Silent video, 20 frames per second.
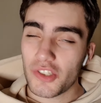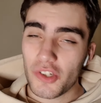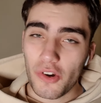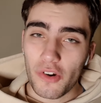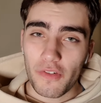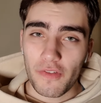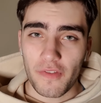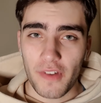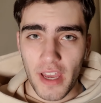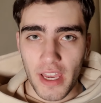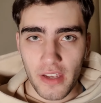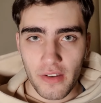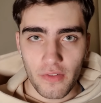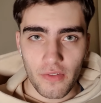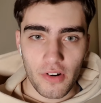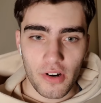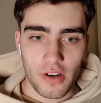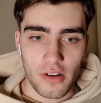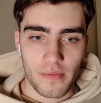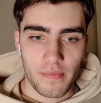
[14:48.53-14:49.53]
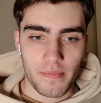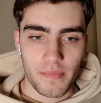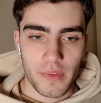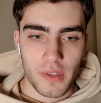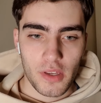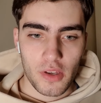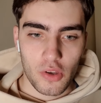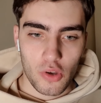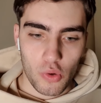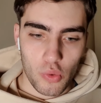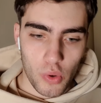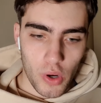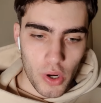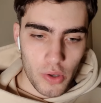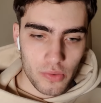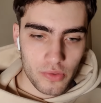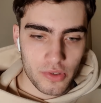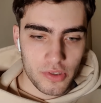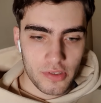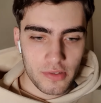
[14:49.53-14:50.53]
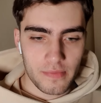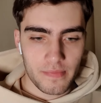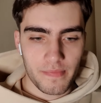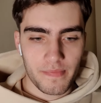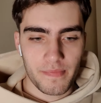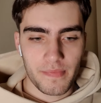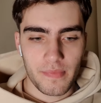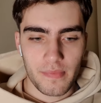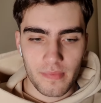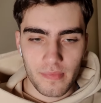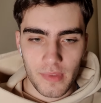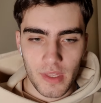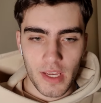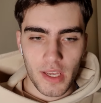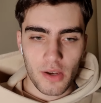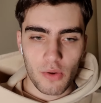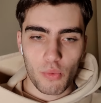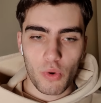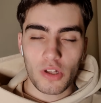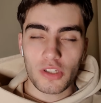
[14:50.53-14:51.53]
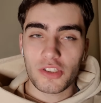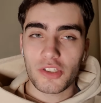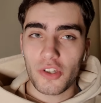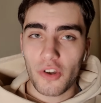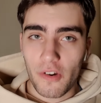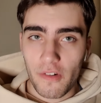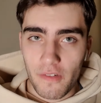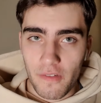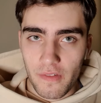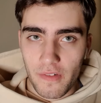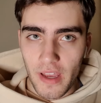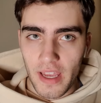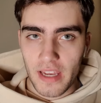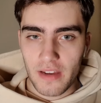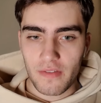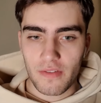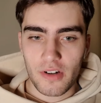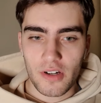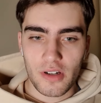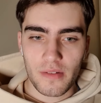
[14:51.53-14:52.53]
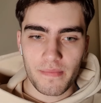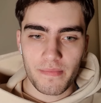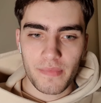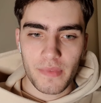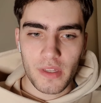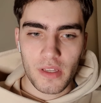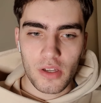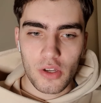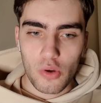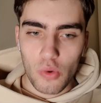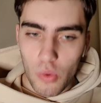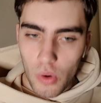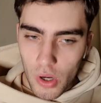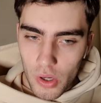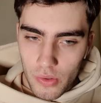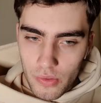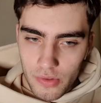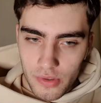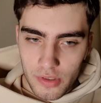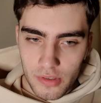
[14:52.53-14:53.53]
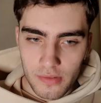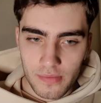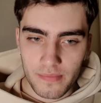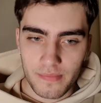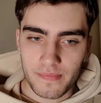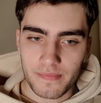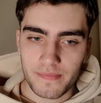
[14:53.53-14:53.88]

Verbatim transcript: your favourite quote? What's your favourite quote?